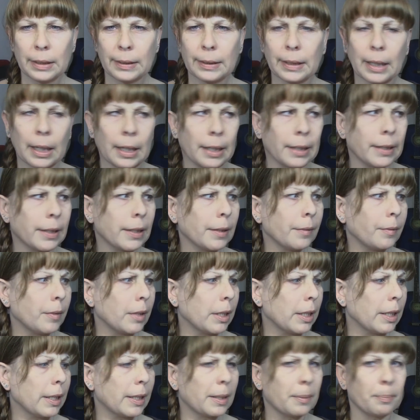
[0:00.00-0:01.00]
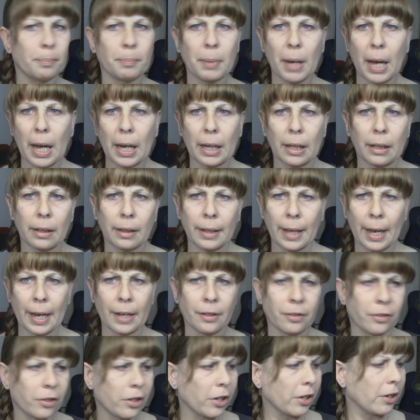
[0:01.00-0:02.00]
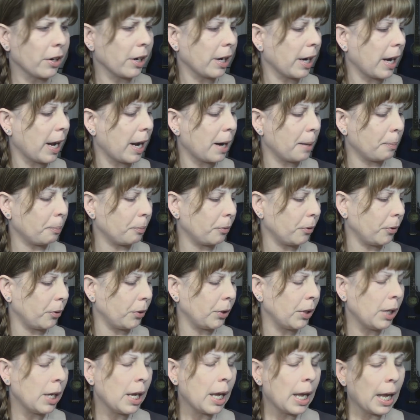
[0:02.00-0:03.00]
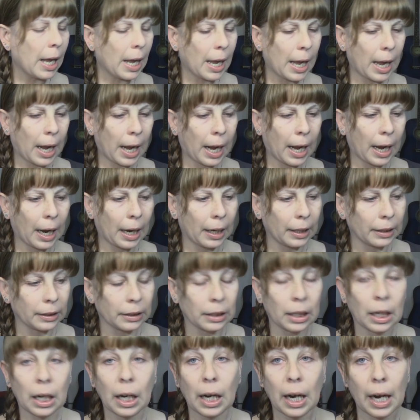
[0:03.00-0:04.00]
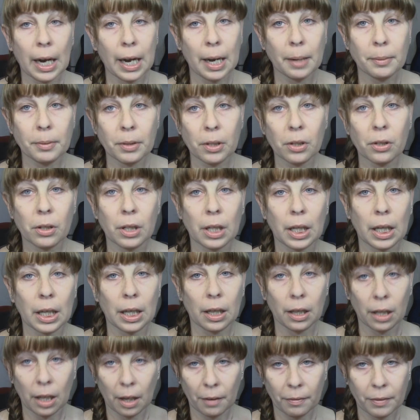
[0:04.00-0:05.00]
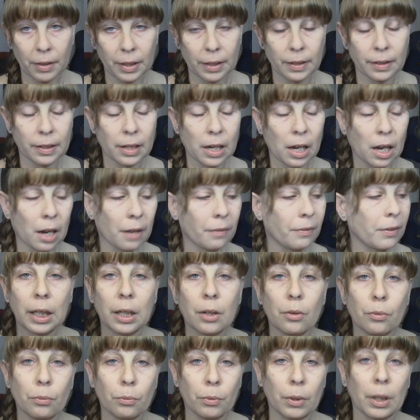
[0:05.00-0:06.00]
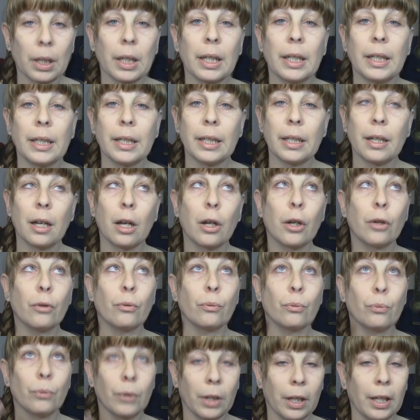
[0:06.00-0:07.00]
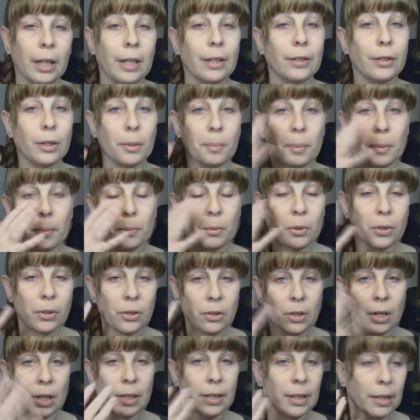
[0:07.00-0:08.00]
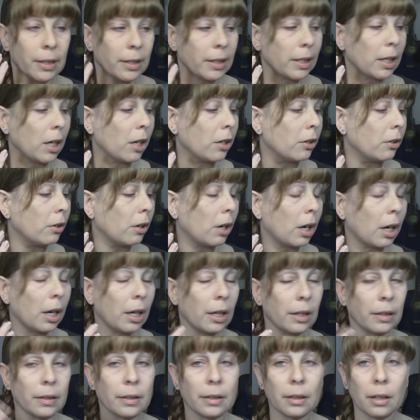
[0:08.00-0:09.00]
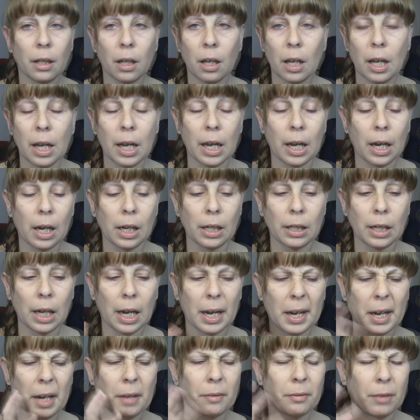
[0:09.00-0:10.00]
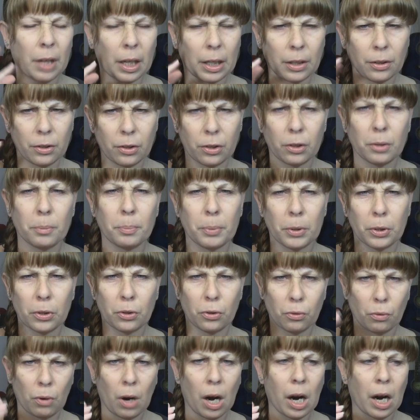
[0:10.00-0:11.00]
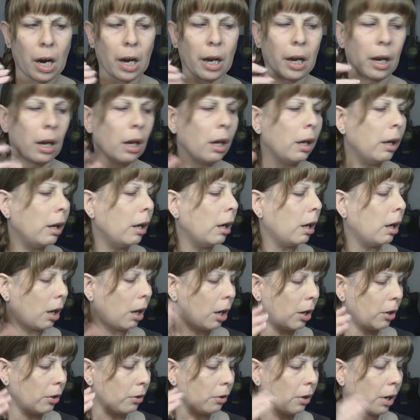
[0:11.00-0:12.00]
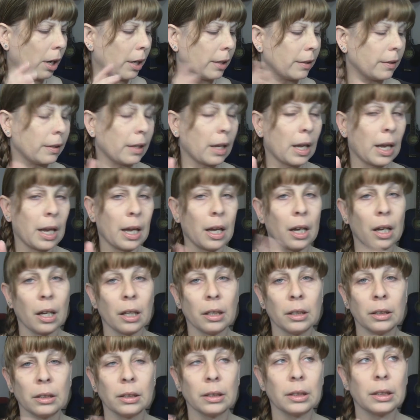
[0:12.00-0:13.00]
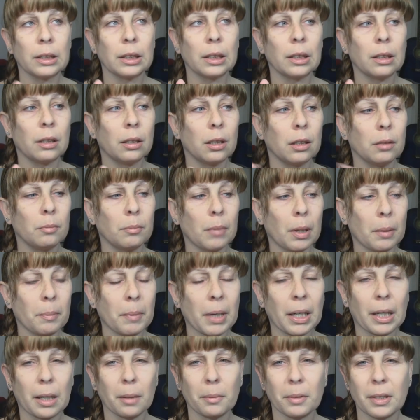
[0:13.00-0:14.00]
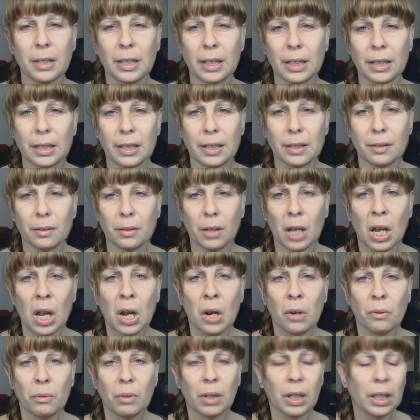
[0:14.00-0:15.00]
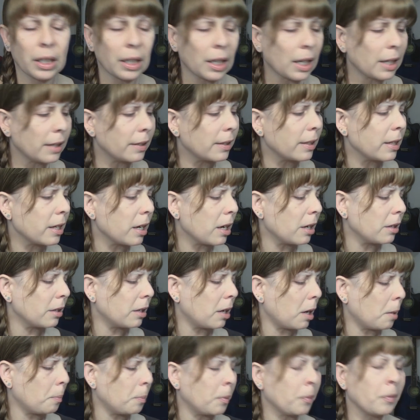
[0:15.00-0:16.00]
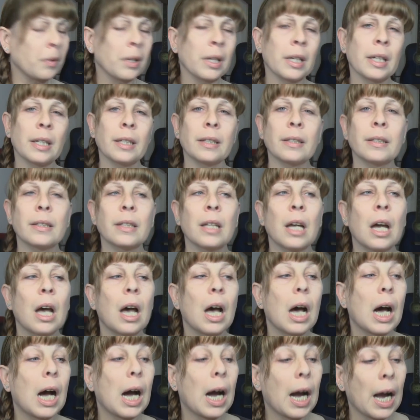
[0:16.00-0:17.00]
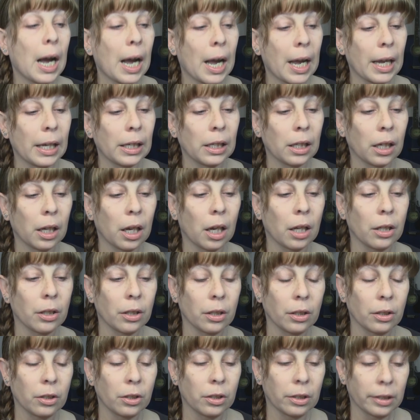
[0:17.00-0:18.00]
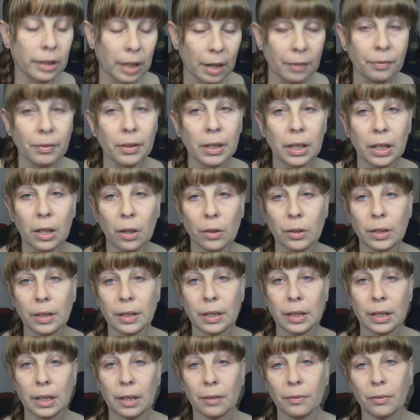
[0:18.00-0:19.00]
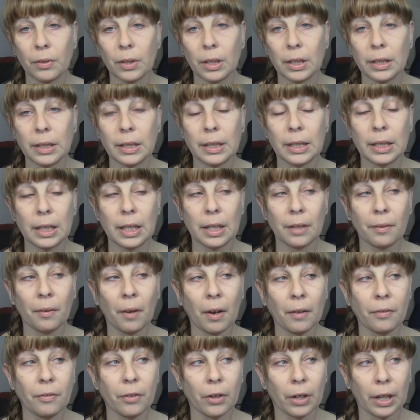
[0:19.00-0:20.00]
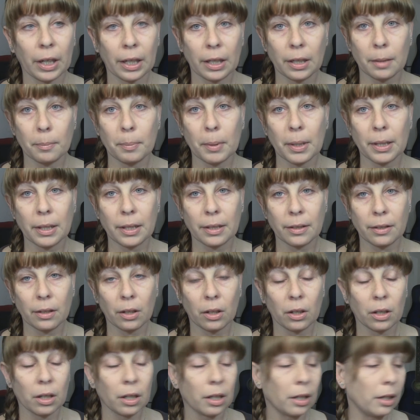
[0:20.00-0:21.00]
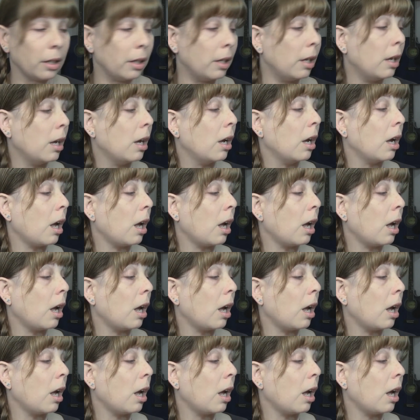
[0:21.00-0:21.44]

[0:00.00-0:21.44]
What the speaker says: size of this back last year in April, and I absolutely love this stuff. It really super moisturizes the under eyes, and I have like super dry under eyes, and my makeup sits really nicely on top of this. I definitely notice a difference if I forget to put this on